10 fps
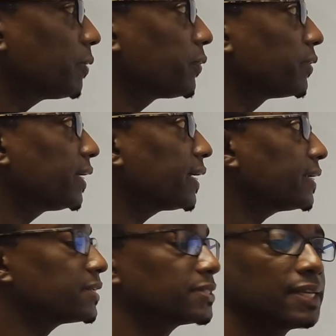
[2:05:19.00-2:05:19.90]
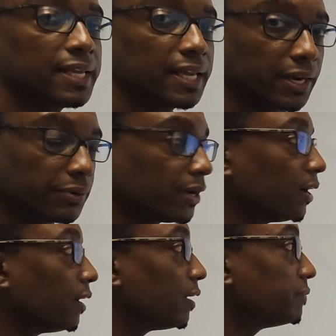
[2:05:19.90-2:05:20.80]
what we're going to get as the area
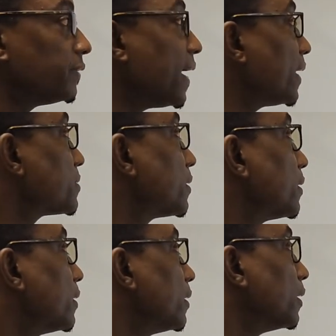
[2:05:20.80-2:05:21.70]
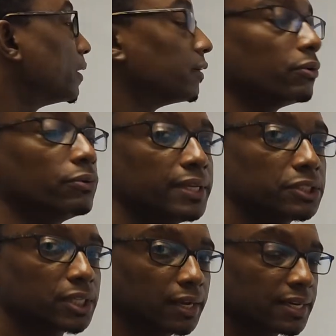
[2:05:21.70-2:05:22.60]
of that
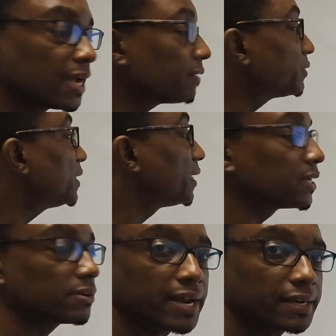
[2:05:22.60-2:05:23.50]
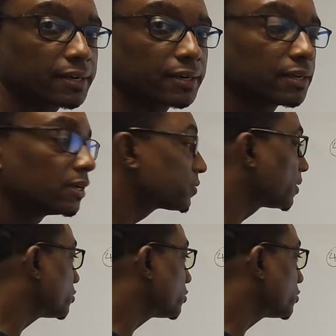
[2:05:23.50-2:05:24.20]
region I have shaded in red. So